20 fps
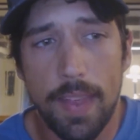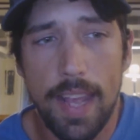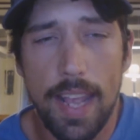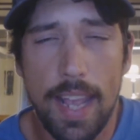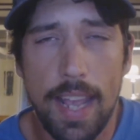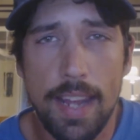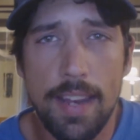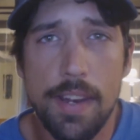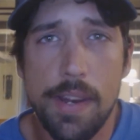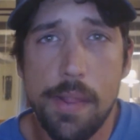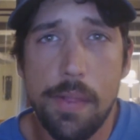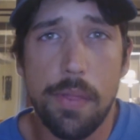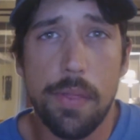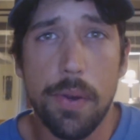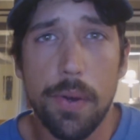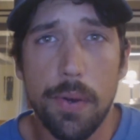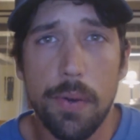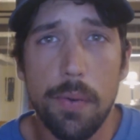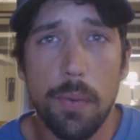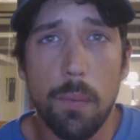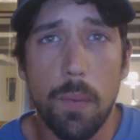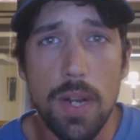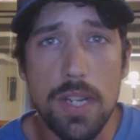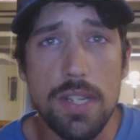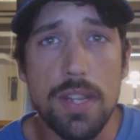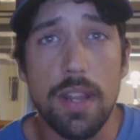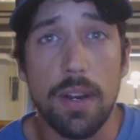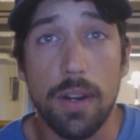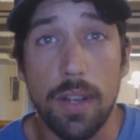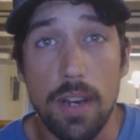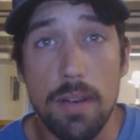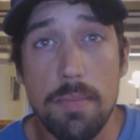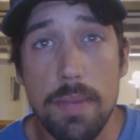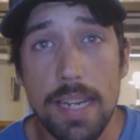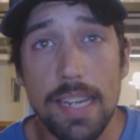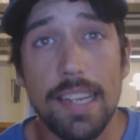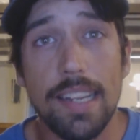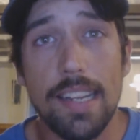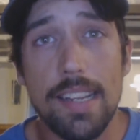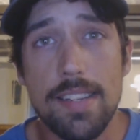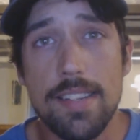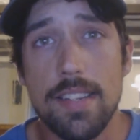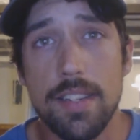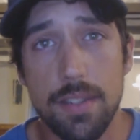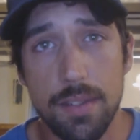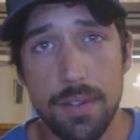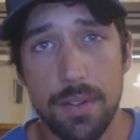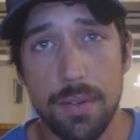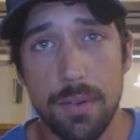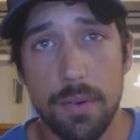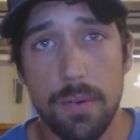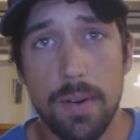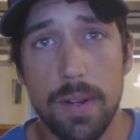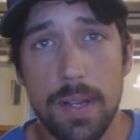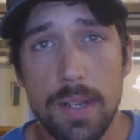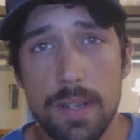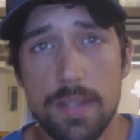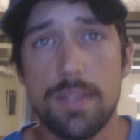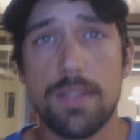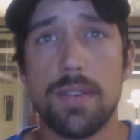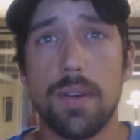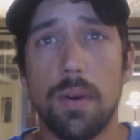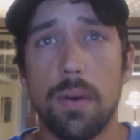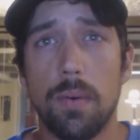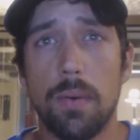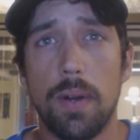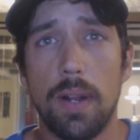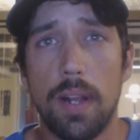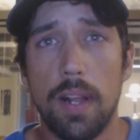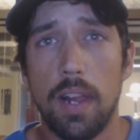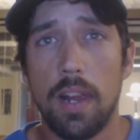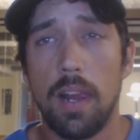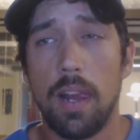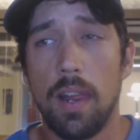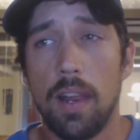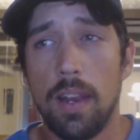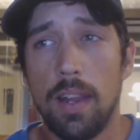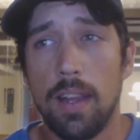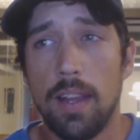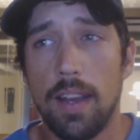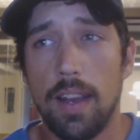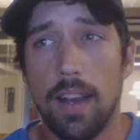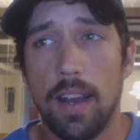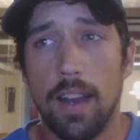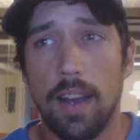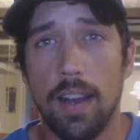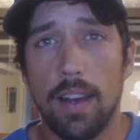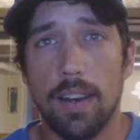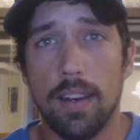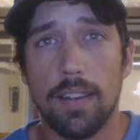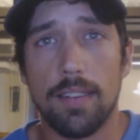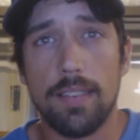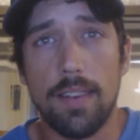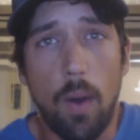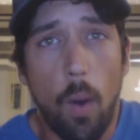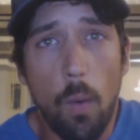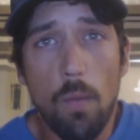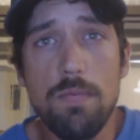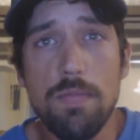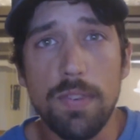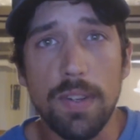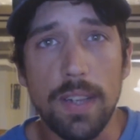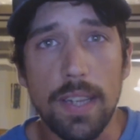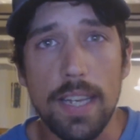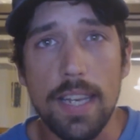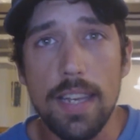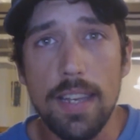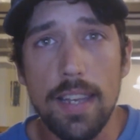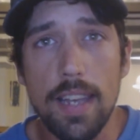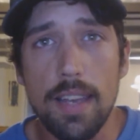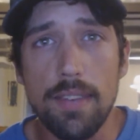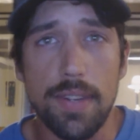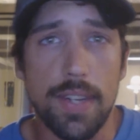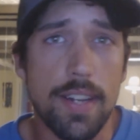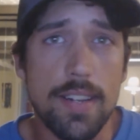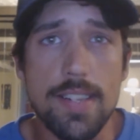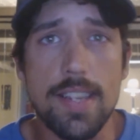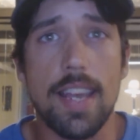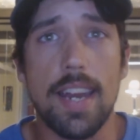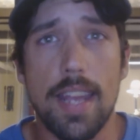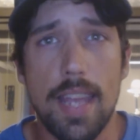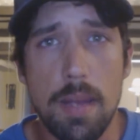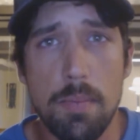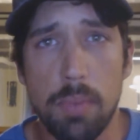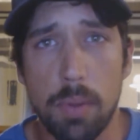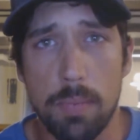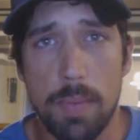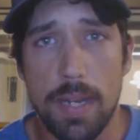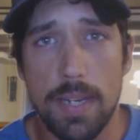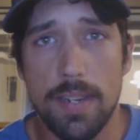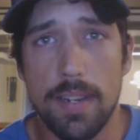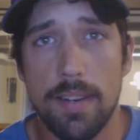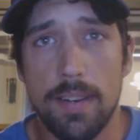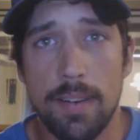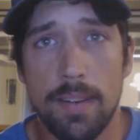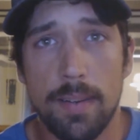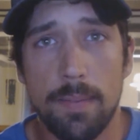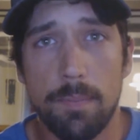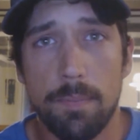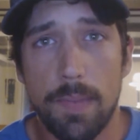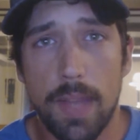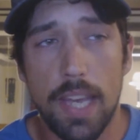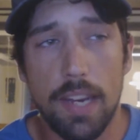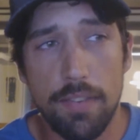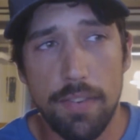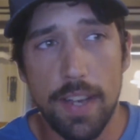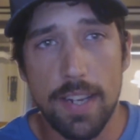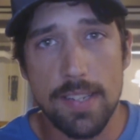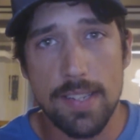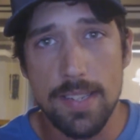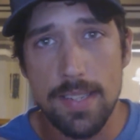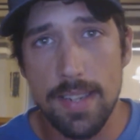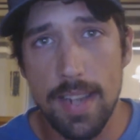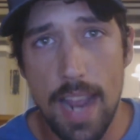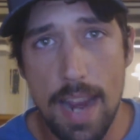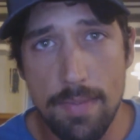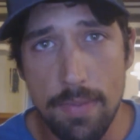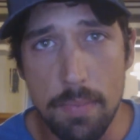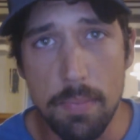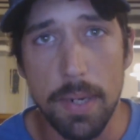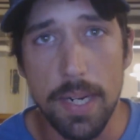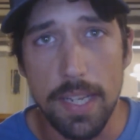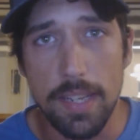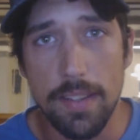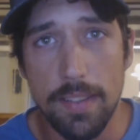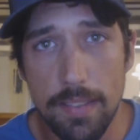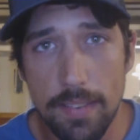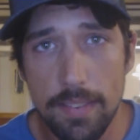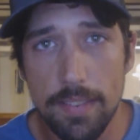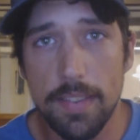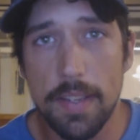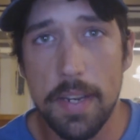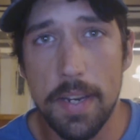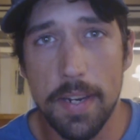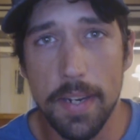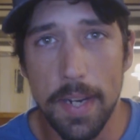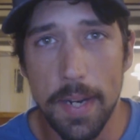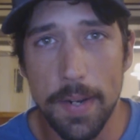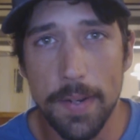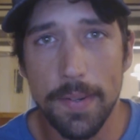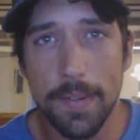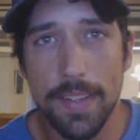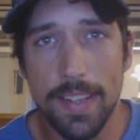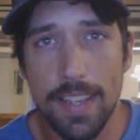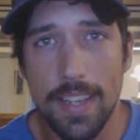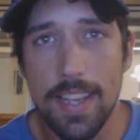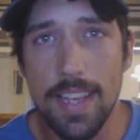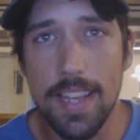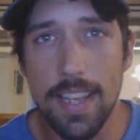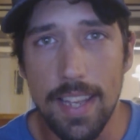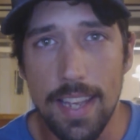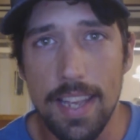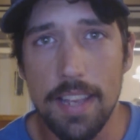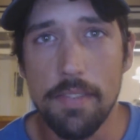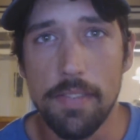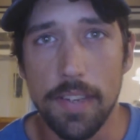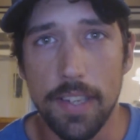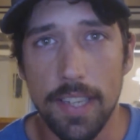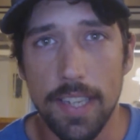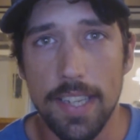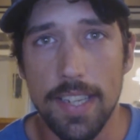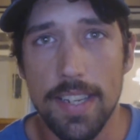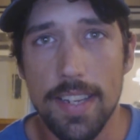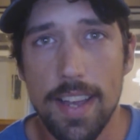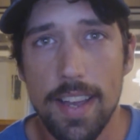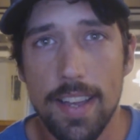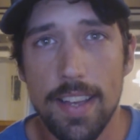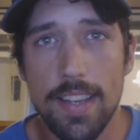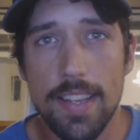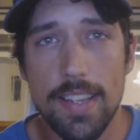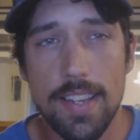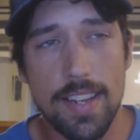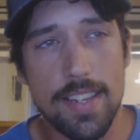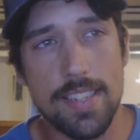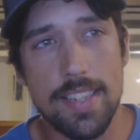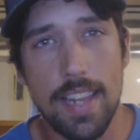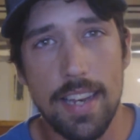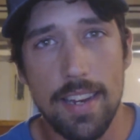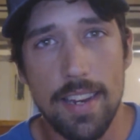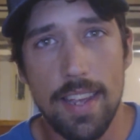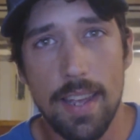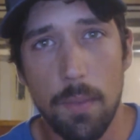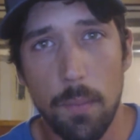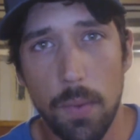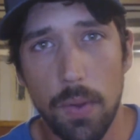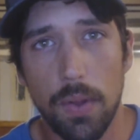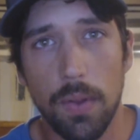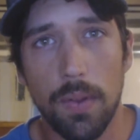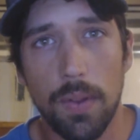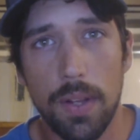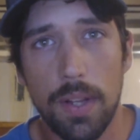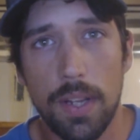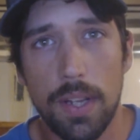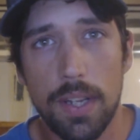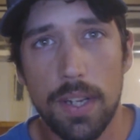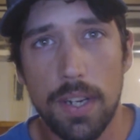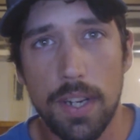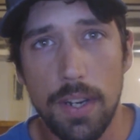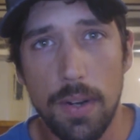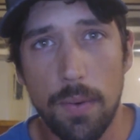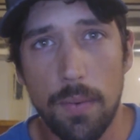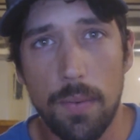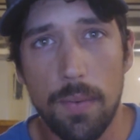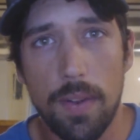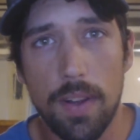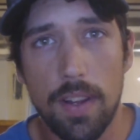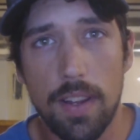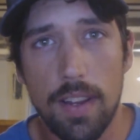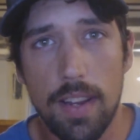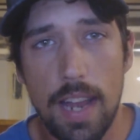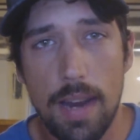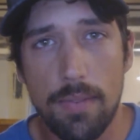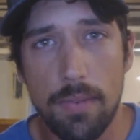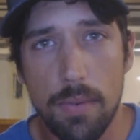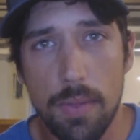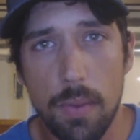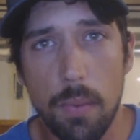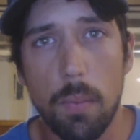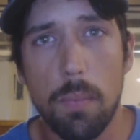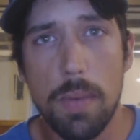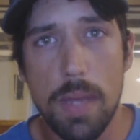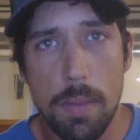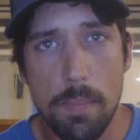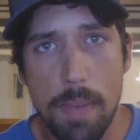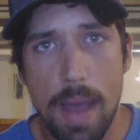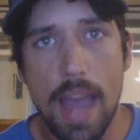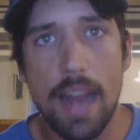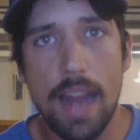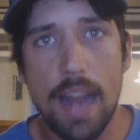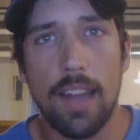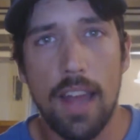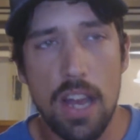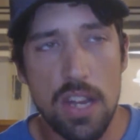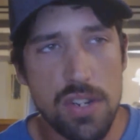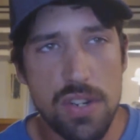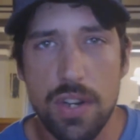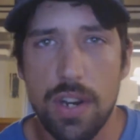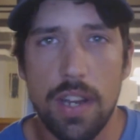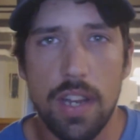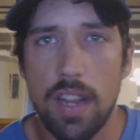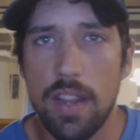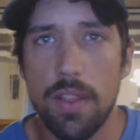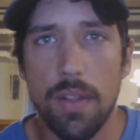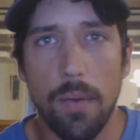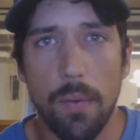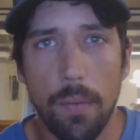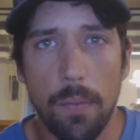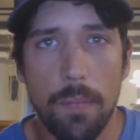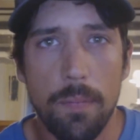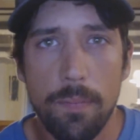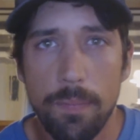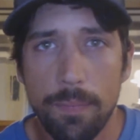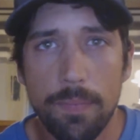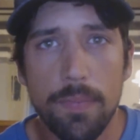and they're the ones that are going to be listened to. So hopefully, if it does get implemented, it affects everybody, evenly, because then it will, there will be a backlash, and then they'll